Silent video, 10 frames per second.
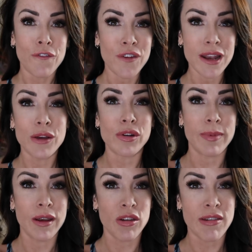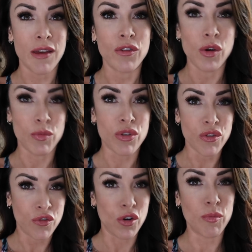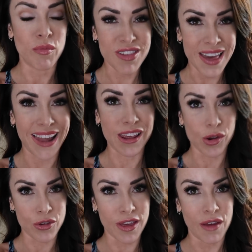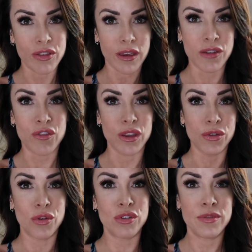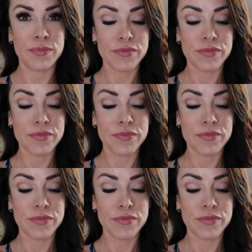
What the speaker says: Feeling good about yourself comes from telling yourself that you feel good.